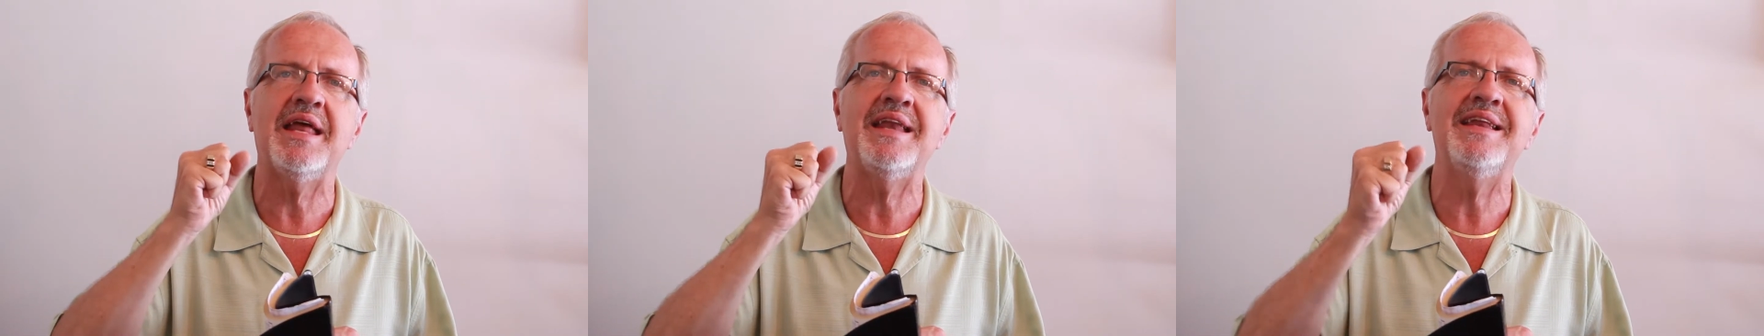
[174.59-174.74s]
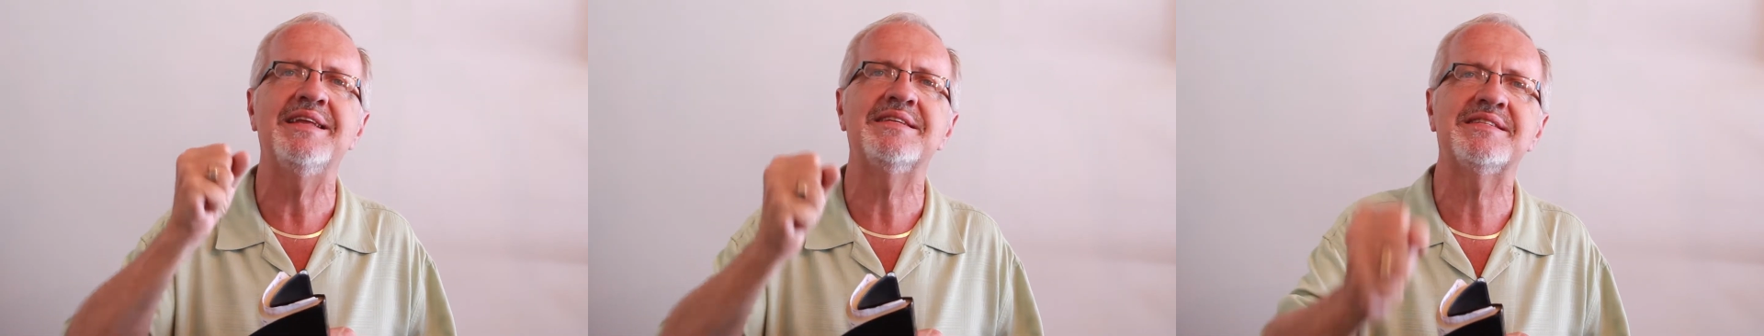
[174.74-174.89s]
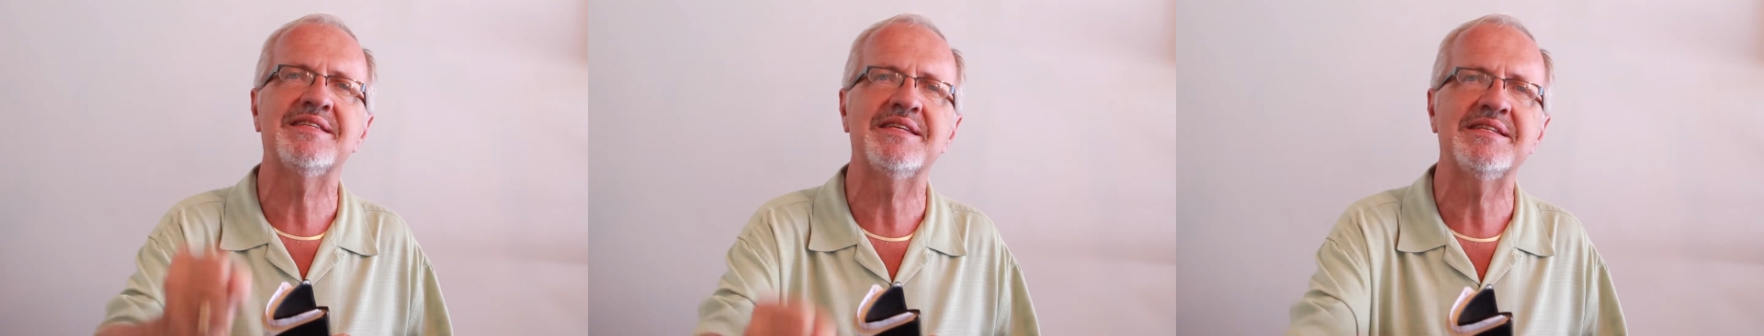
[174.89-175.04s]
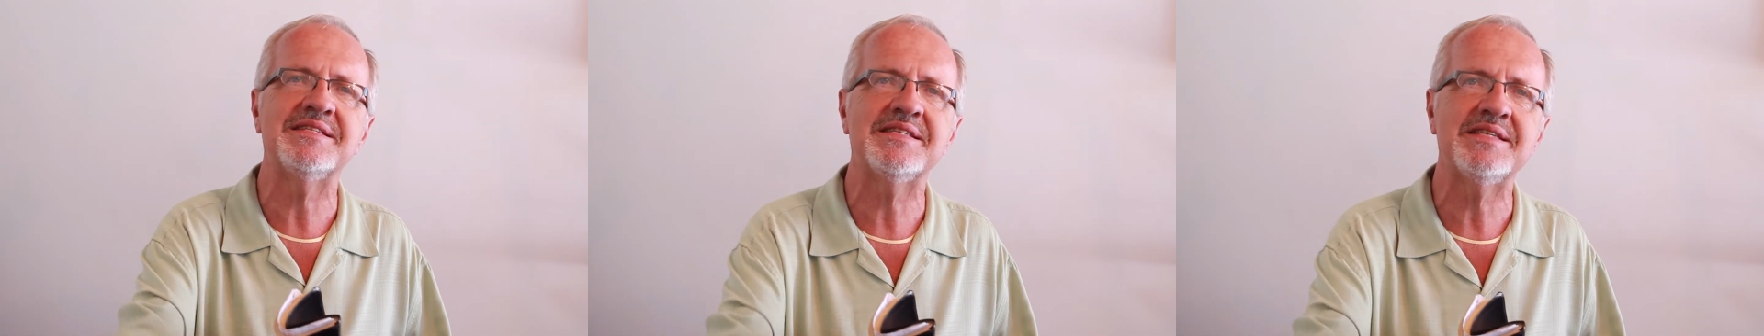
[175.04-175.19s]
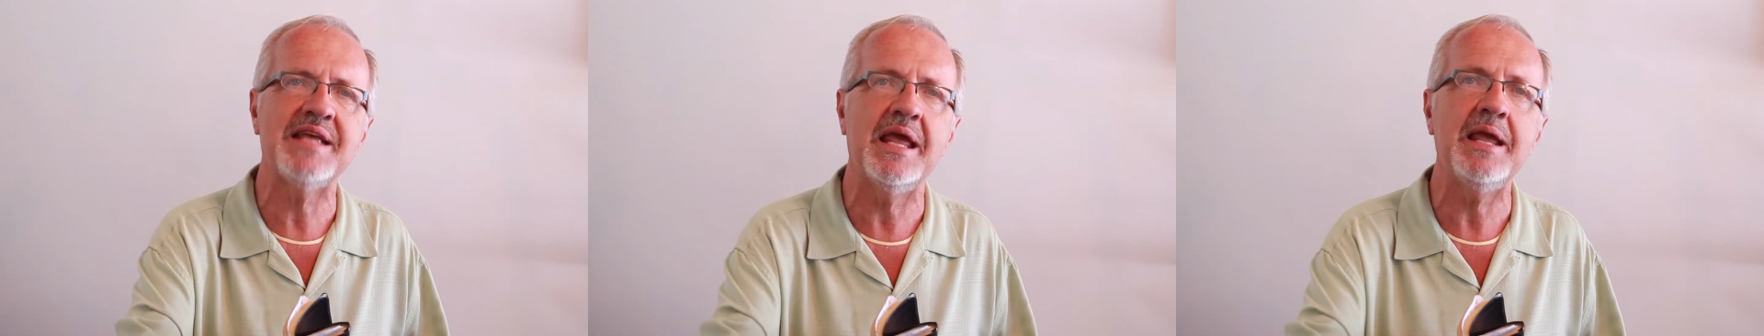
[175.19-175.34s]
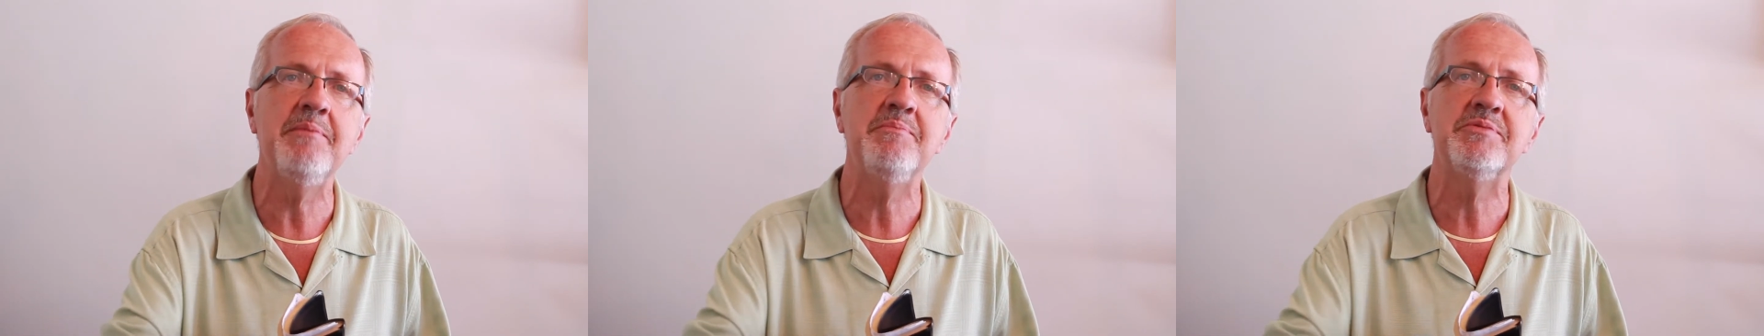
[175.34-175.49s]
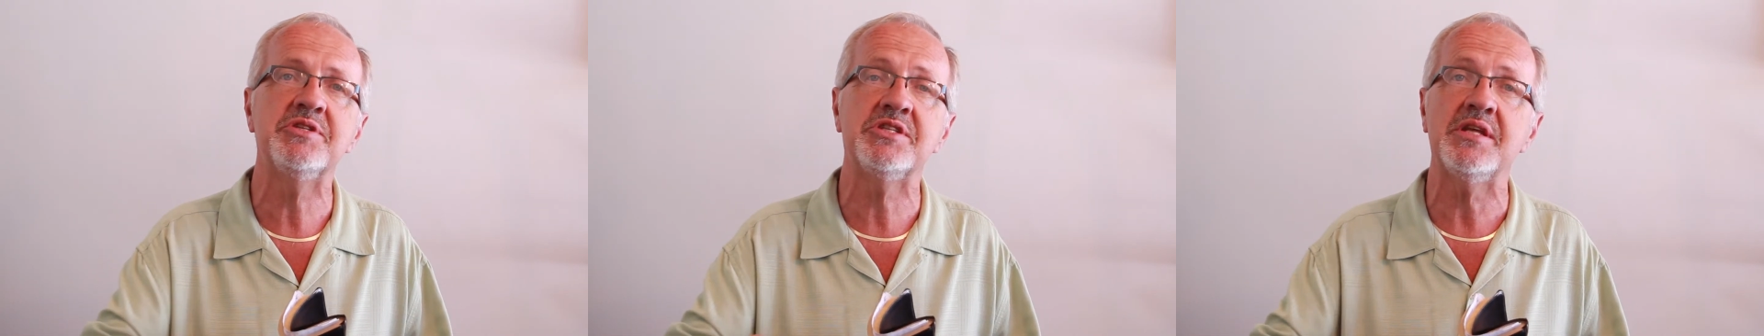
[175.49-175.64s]
and it's the
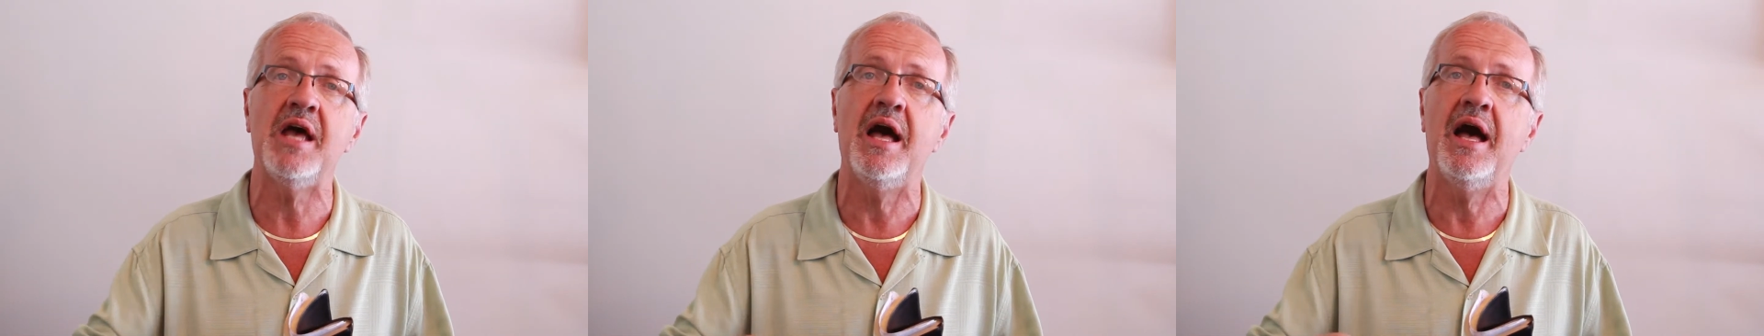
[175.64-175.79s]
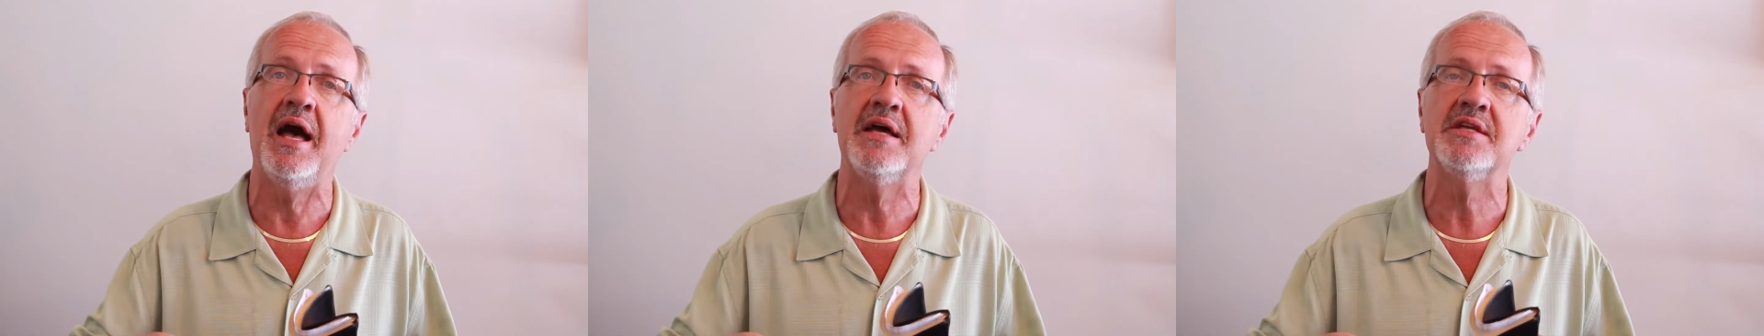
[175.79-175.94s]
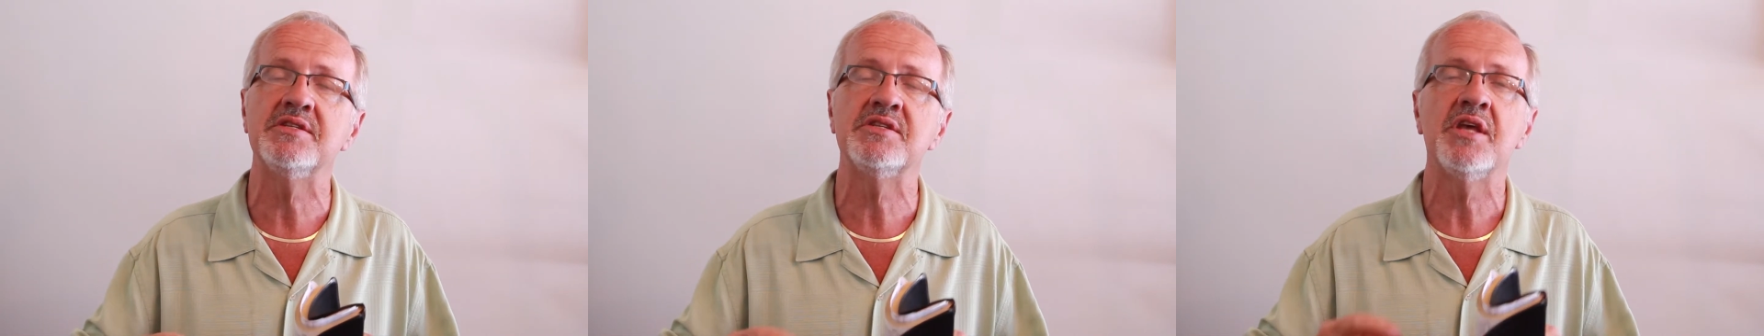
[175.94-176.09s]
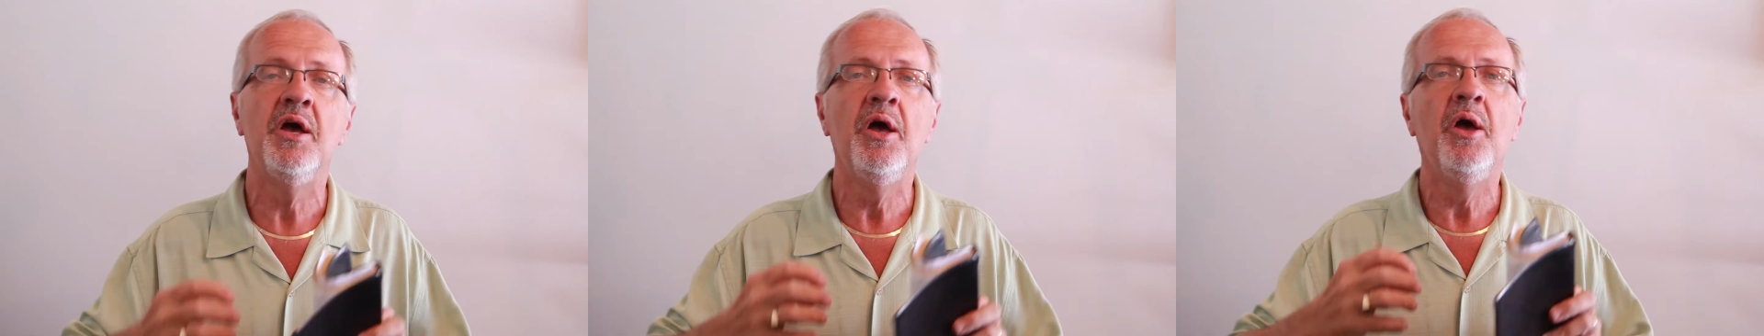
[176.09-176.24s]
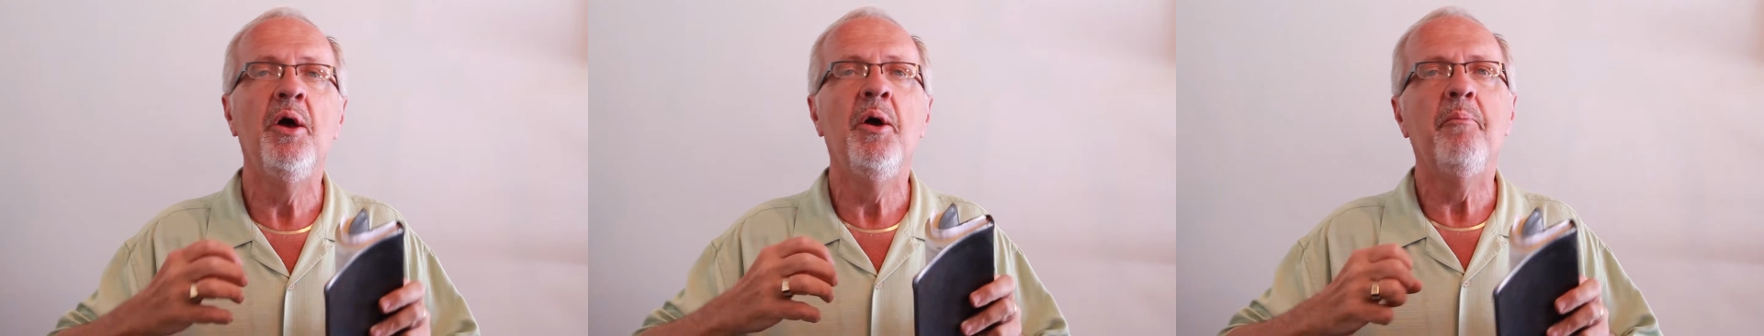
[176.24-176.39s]
same size,